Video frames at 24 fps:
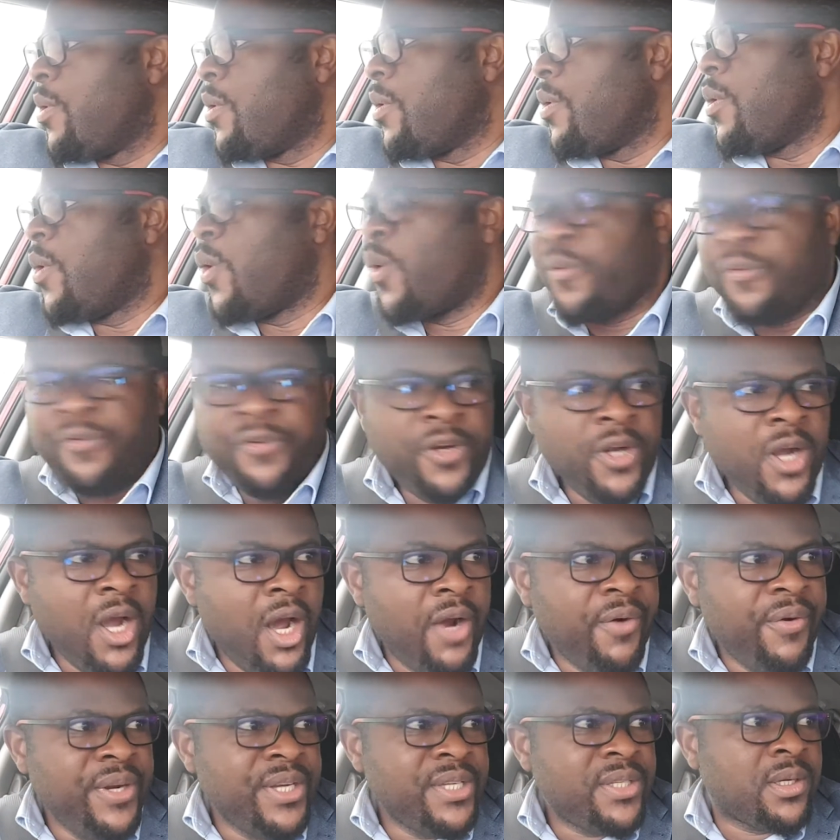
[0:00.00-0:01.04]
all
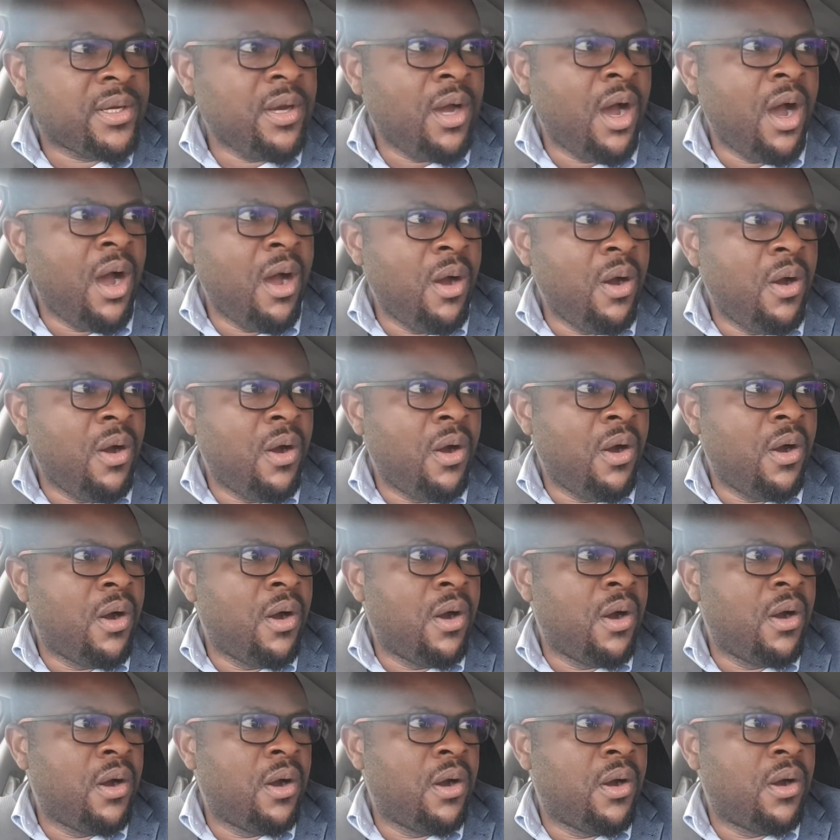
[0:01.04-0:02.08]
fear is
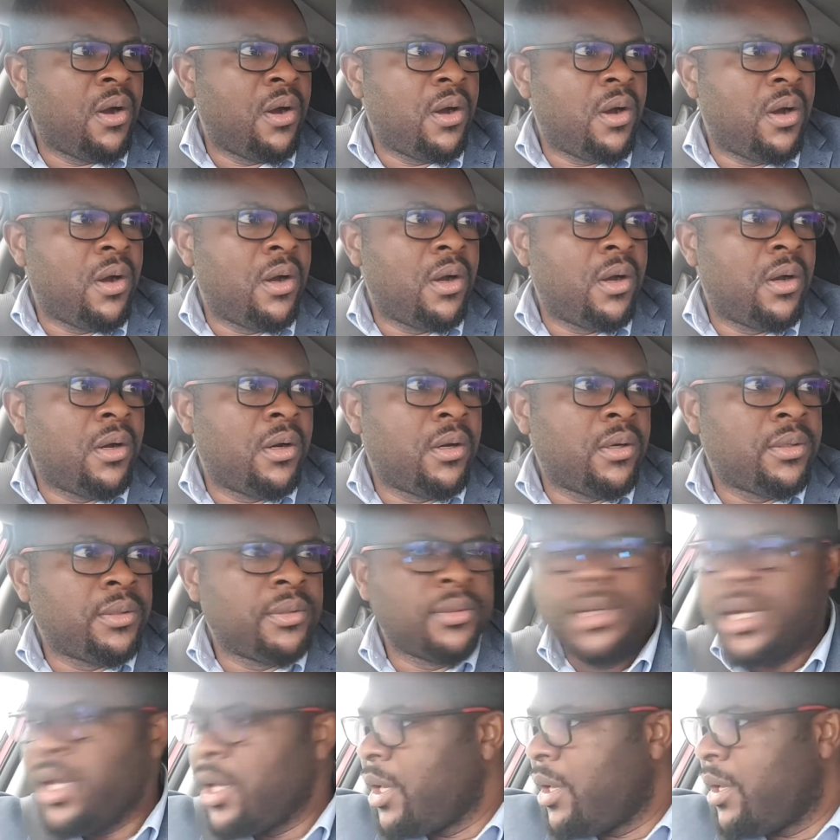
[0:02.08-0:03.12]
gone.
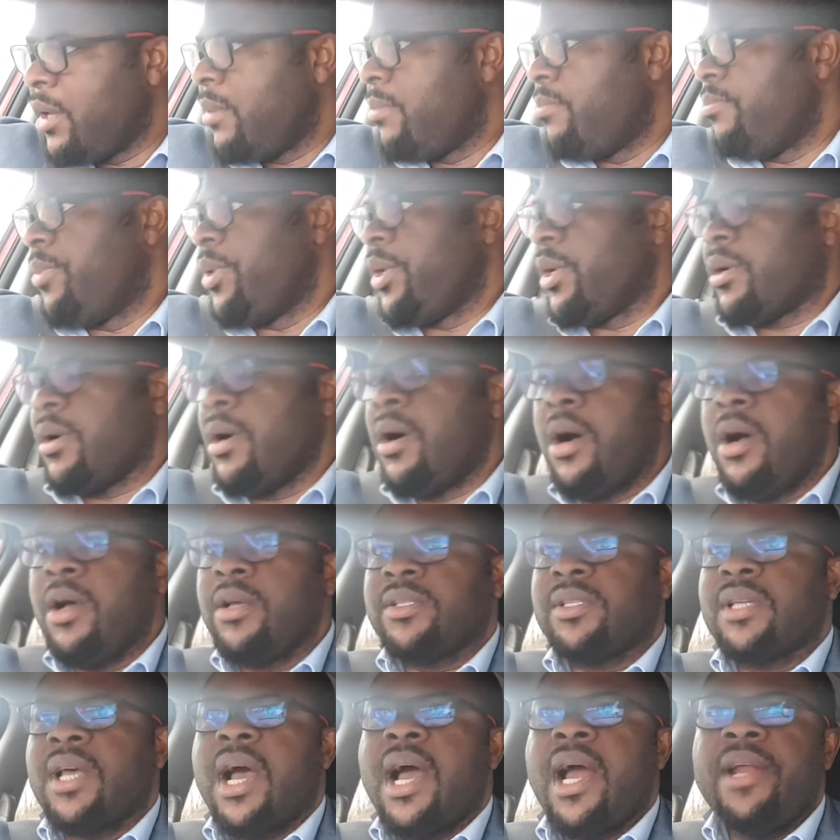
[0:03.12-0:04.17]

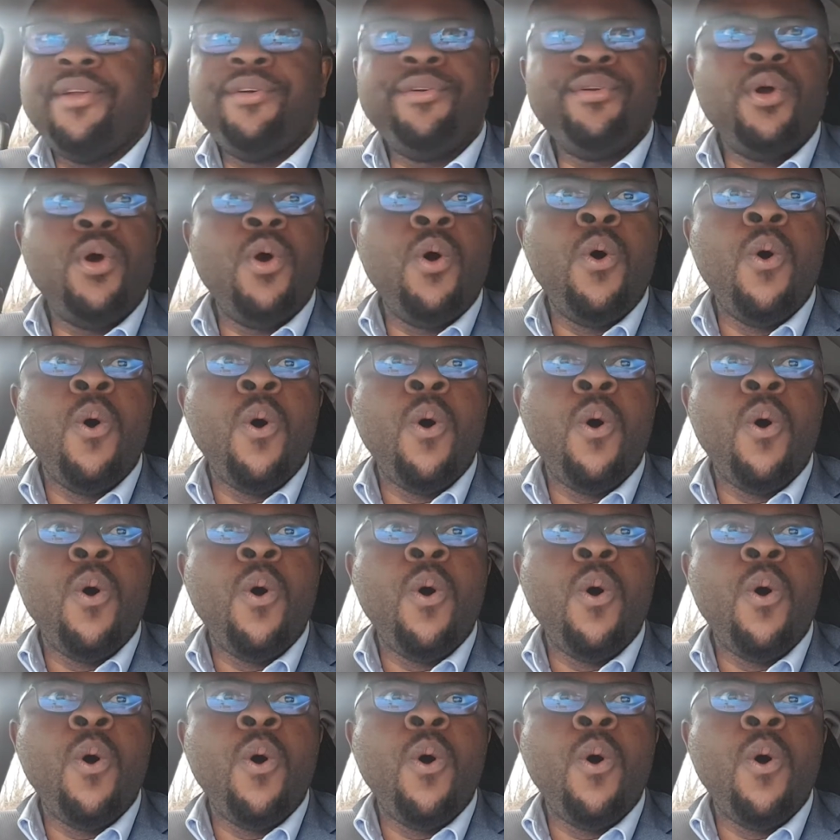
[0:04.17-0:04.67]
Because I know